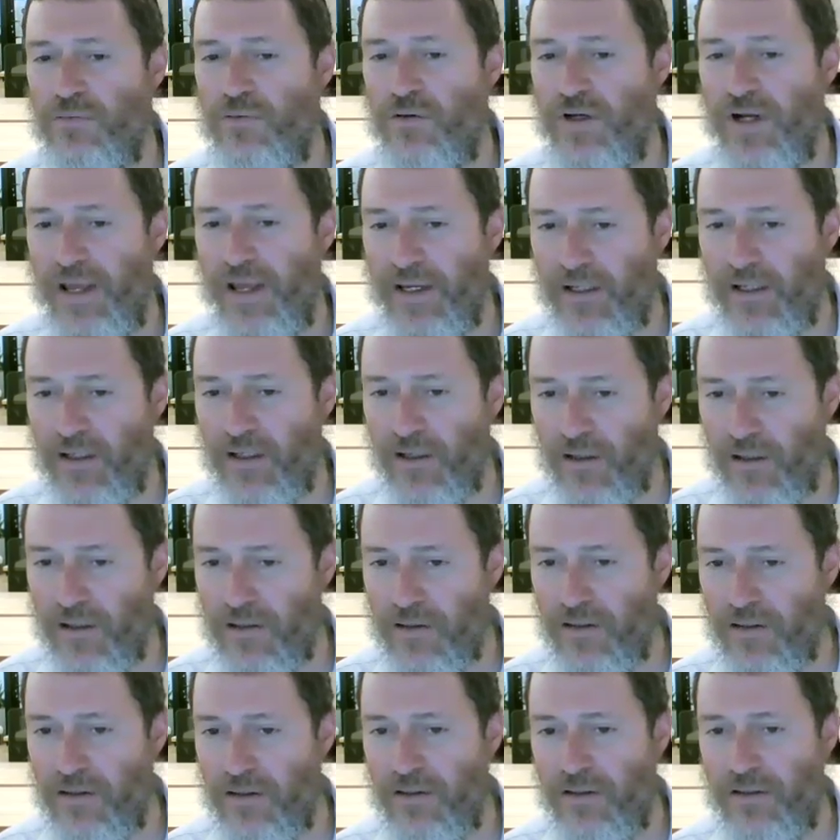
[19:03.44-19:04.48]
word
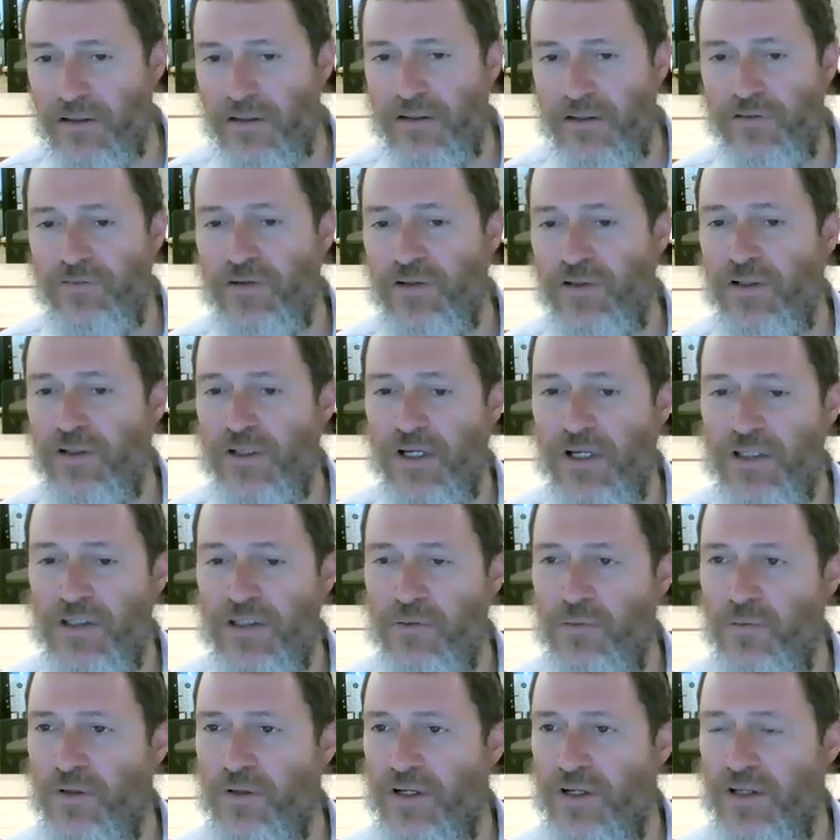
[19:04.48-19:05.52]
Eicha, if you look at
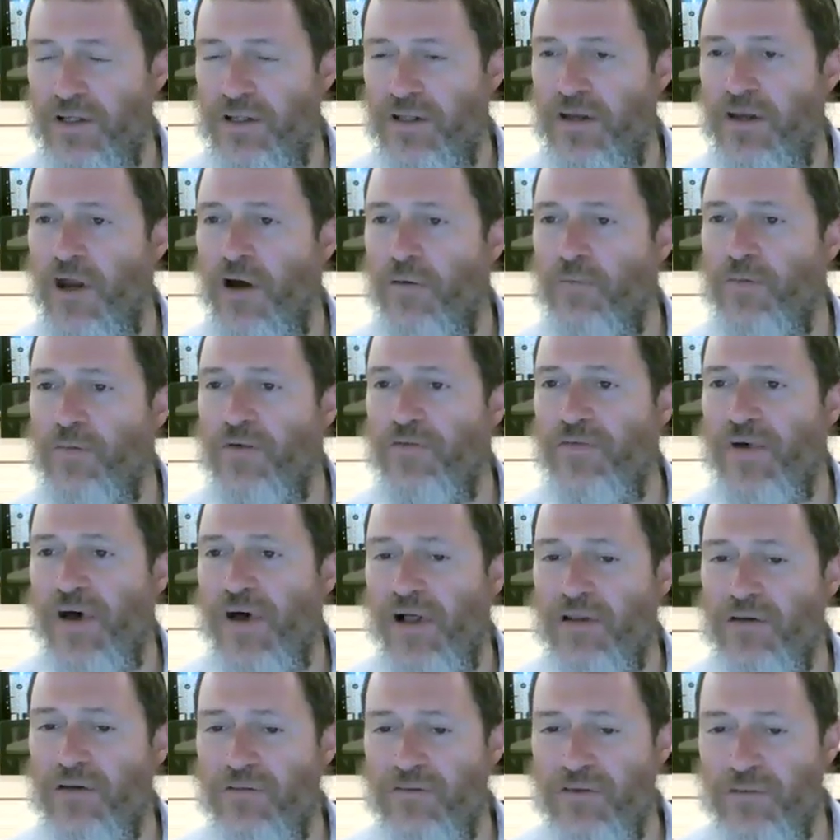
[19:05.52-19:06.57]
the number
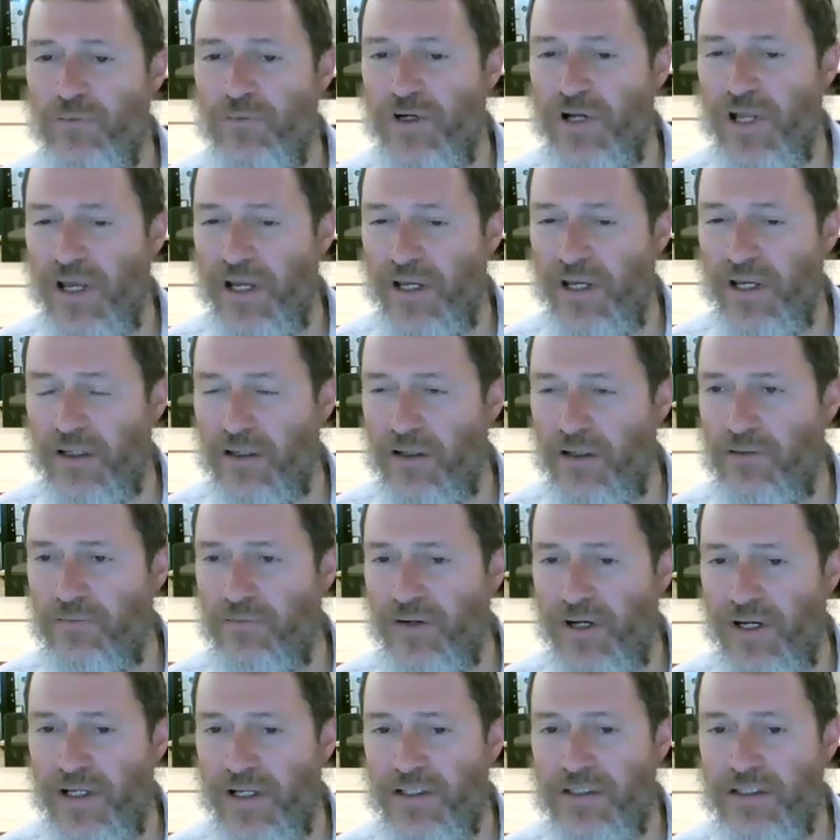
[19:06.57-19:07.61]
value of the word Eicha,
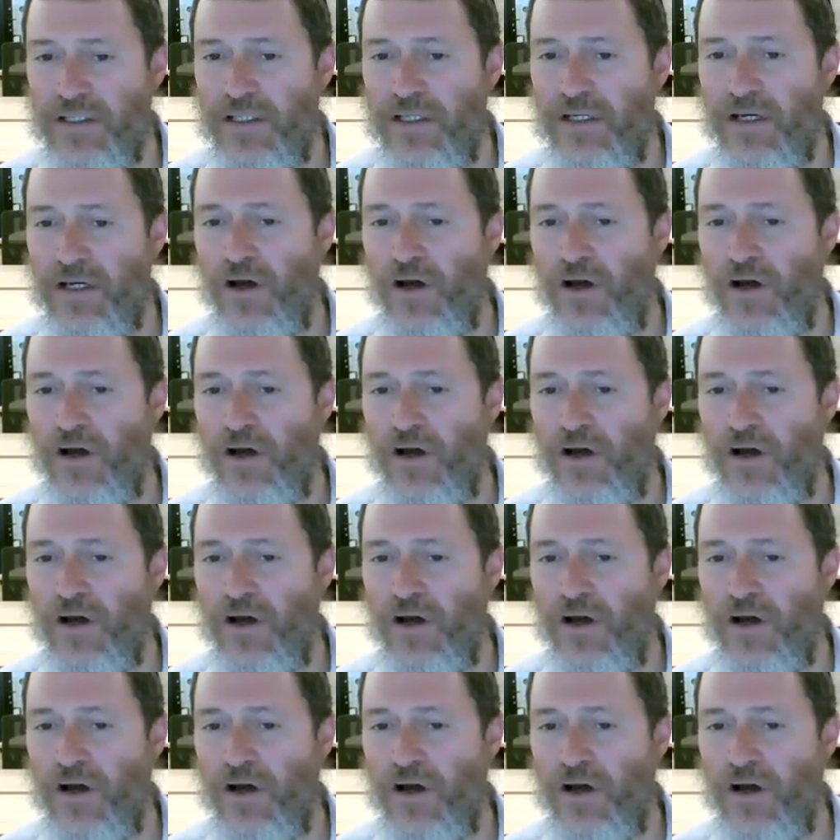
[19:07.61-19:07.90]
right?